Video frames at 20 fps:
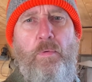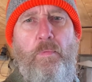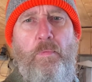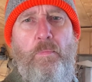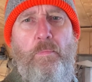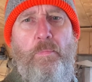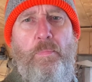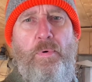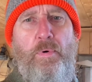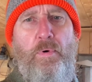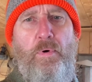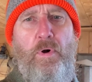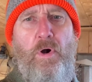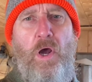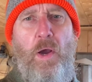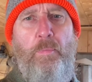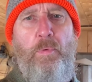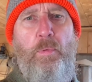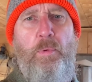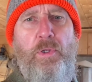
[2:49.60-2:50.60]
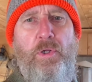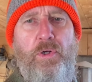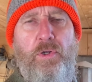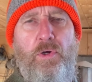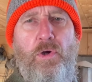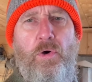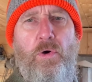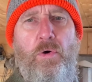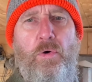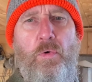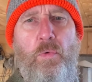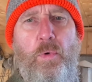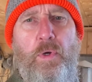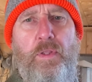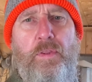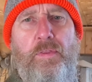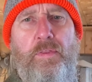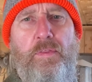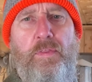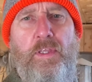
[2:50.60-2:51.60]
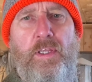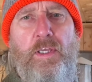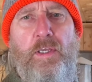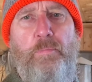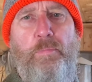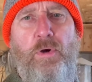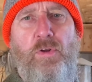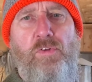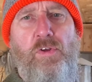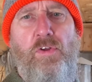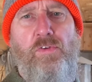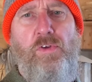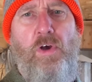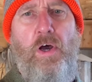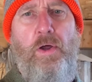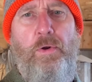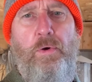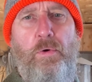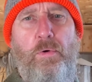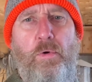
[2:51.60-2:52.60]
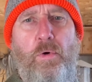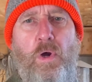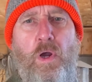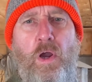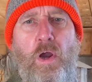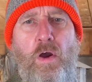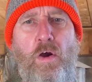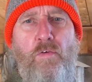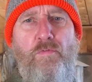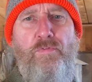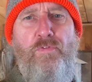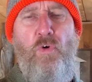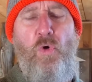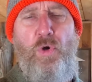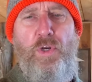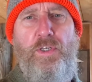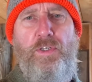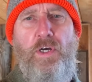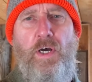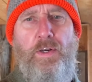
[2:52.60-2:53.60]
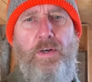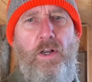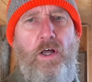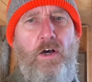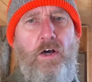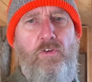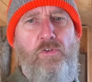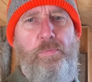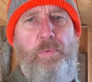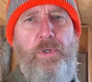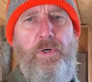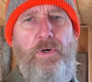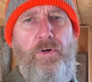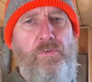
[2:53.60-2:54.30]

Probably going to go with the Princess Auto 40-ton log splitter.